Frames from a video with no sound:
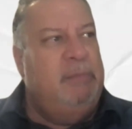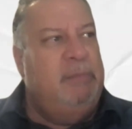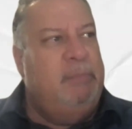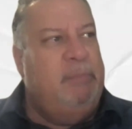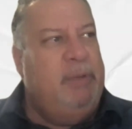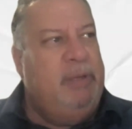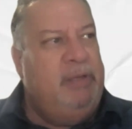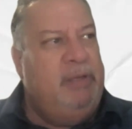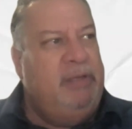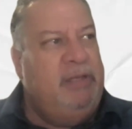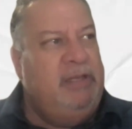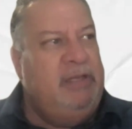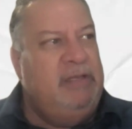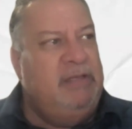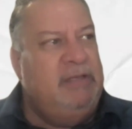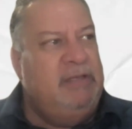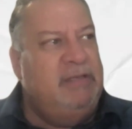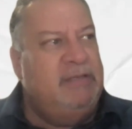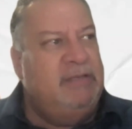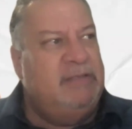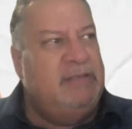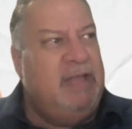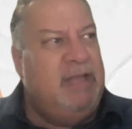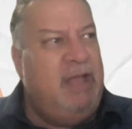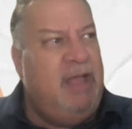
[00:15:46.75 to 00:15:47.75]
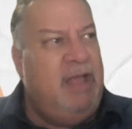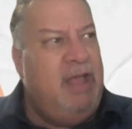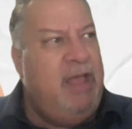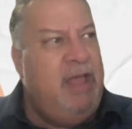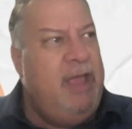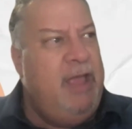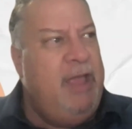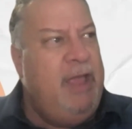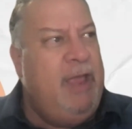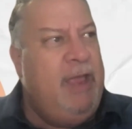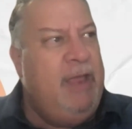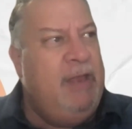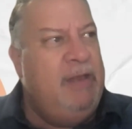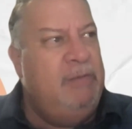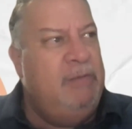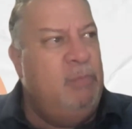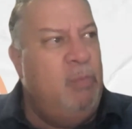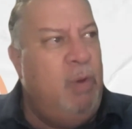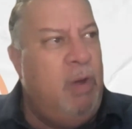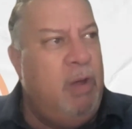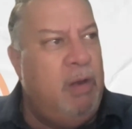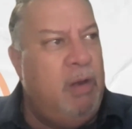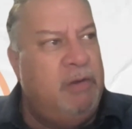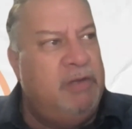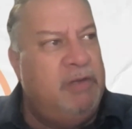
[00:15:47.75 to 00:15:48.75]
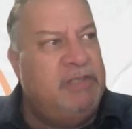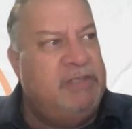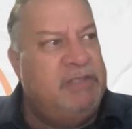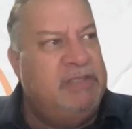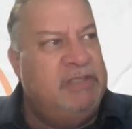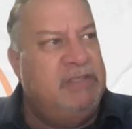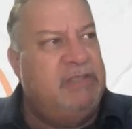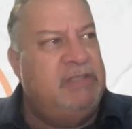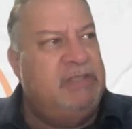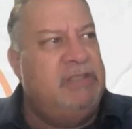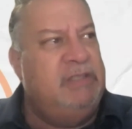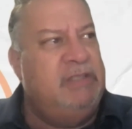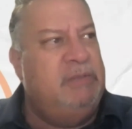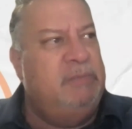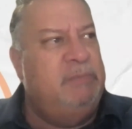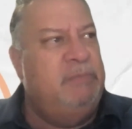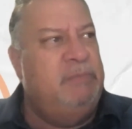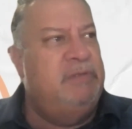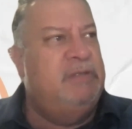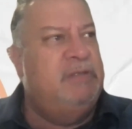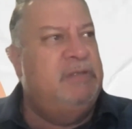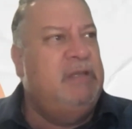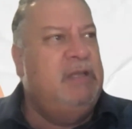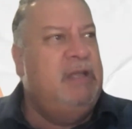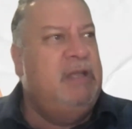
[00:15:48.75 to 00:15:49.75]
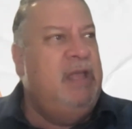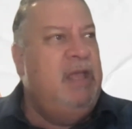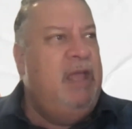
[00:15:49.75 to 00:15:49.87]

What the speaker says: building design, water systems,